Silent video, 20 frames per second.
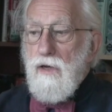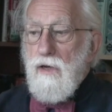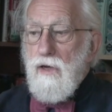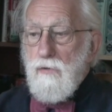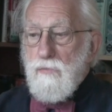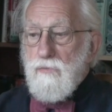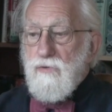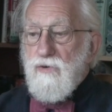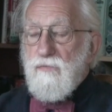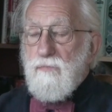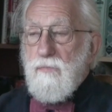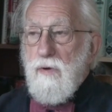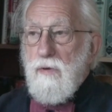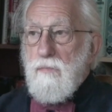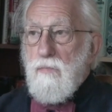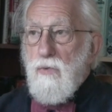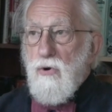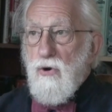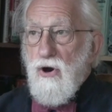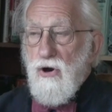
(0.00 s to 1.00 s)
It would have
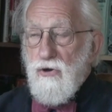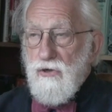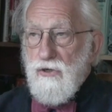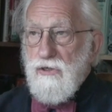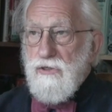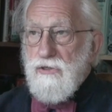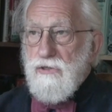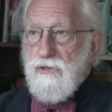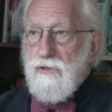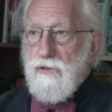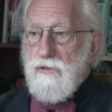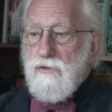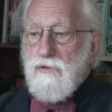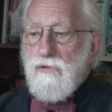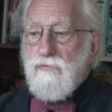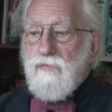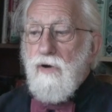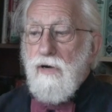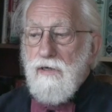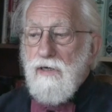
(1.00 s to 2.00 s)
been more honest
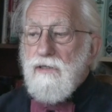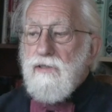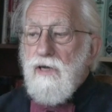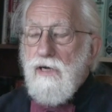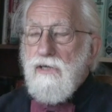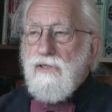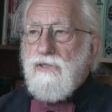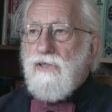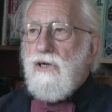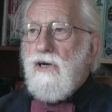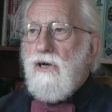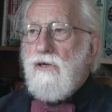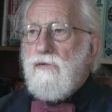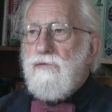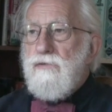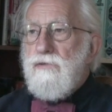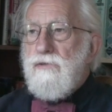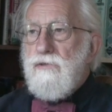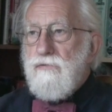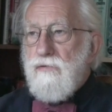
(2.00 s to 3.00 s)
to recognize
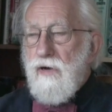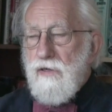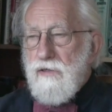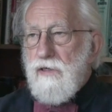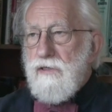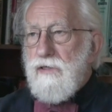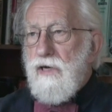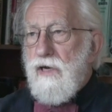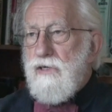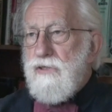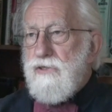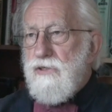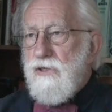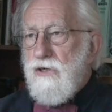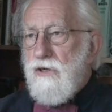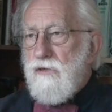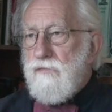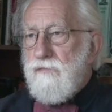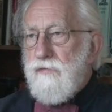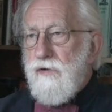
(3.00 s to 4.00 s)
the
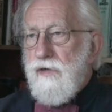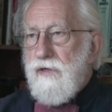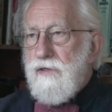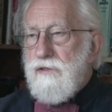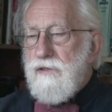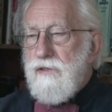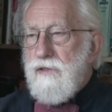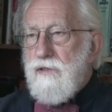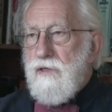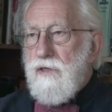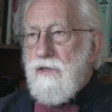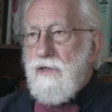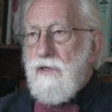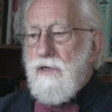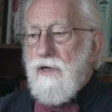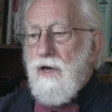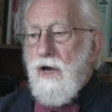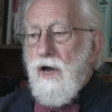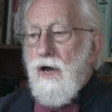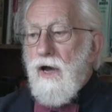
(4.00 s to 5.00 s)
conflict
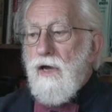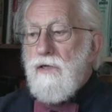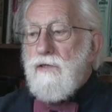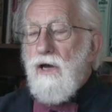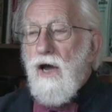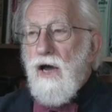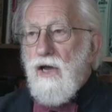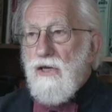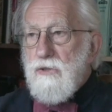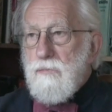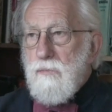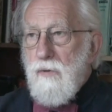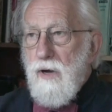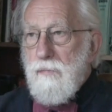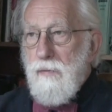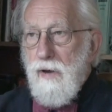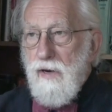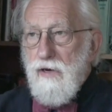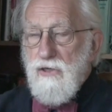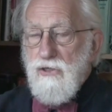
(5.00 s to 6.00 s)
and ask
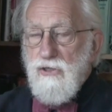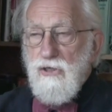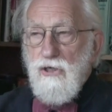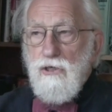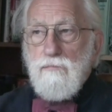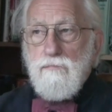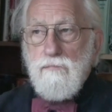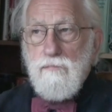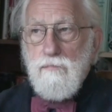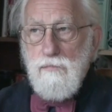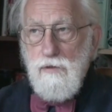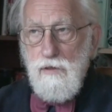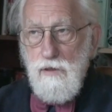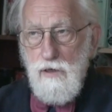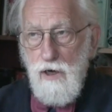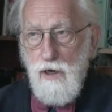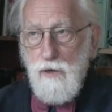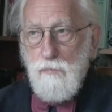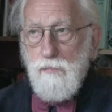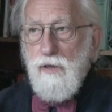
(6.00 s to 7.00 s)
my manager,
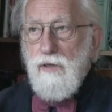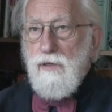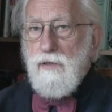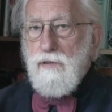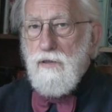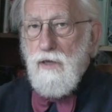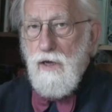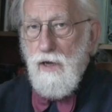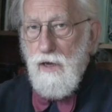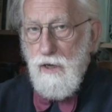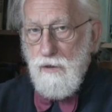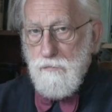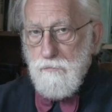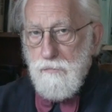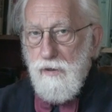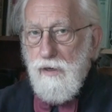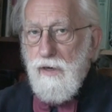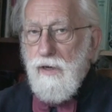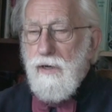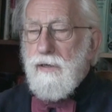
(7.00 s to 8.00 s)
calmly
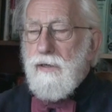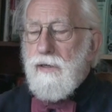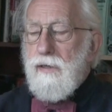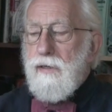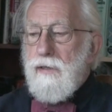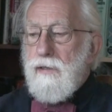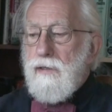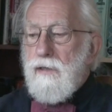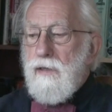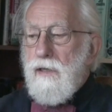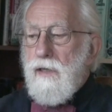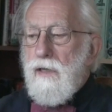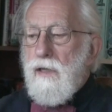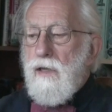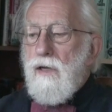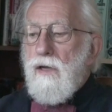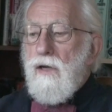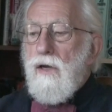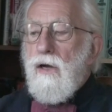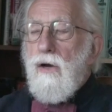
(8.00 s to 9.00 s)
and politely,
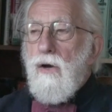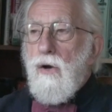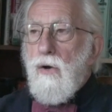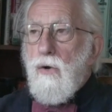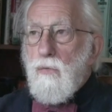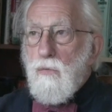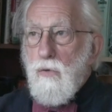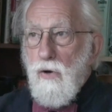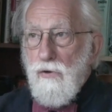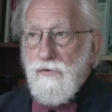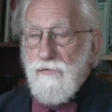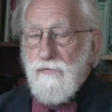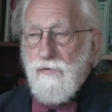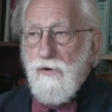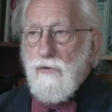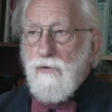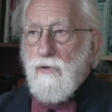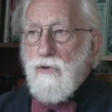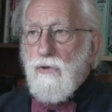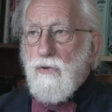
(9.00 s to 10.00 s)
what the
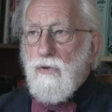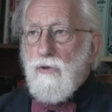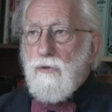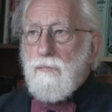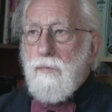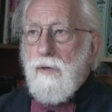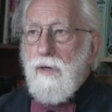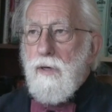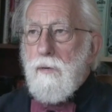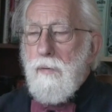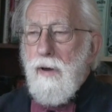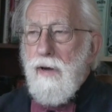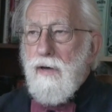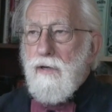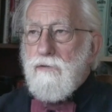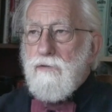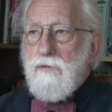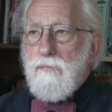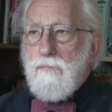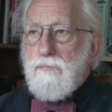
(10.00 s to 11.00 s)
phone call had been
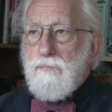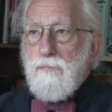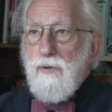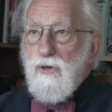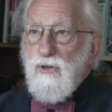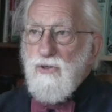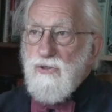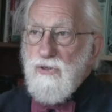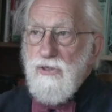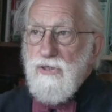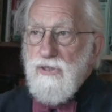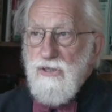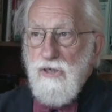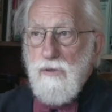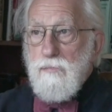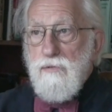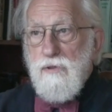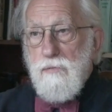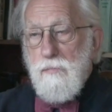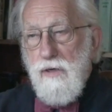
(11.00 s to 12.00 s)
about, because it
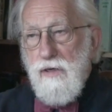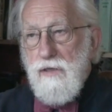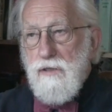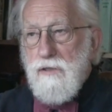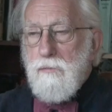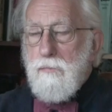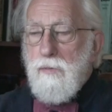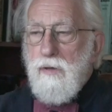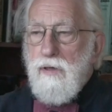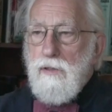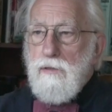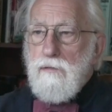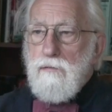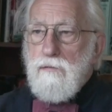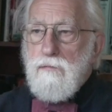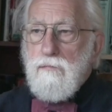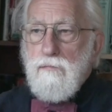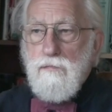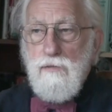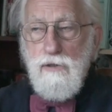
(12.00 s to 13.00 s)
seemed to me to be
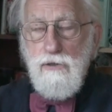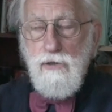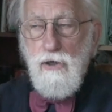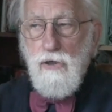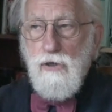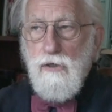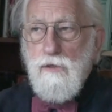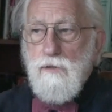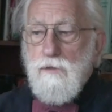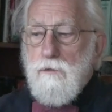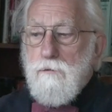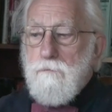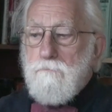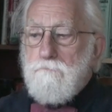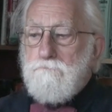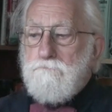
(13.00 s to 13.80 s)
dishonest.